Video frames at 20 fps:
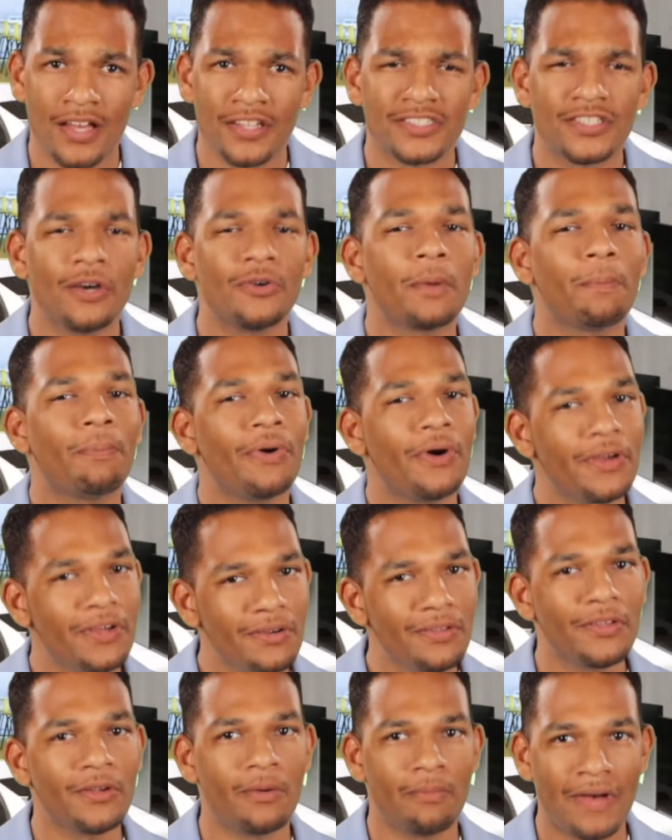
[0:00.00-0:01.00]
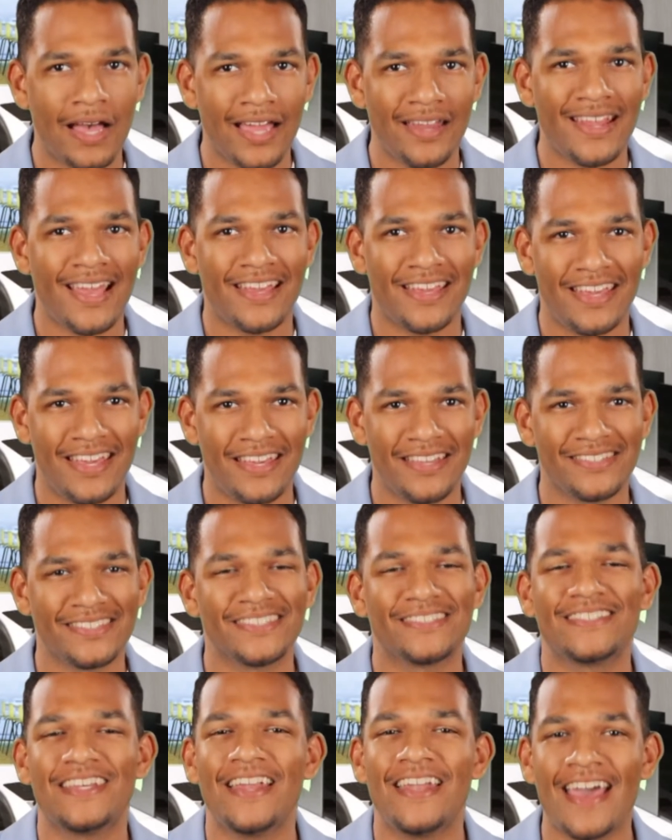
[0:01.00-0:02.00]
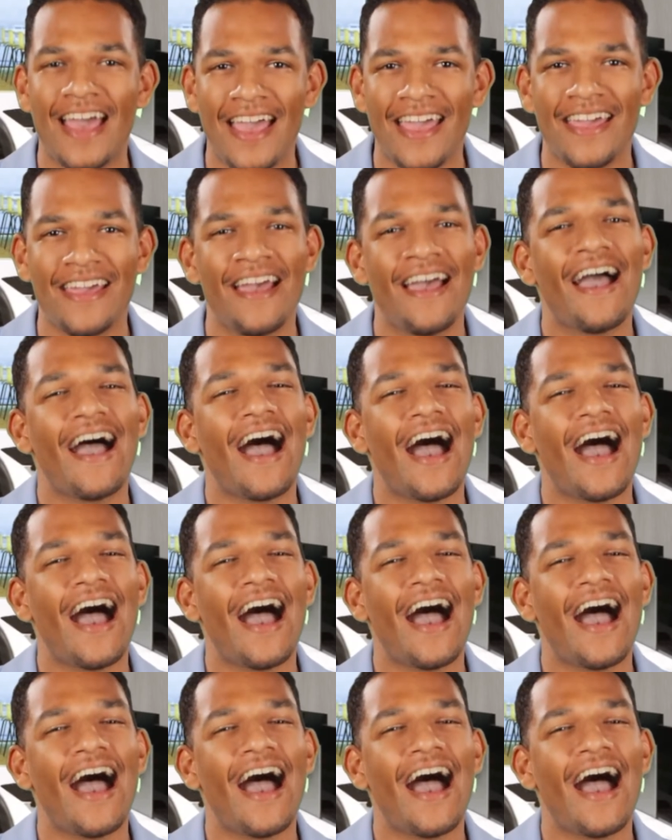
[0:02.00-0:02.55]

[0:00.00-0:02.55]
So to put your little mind at ease, today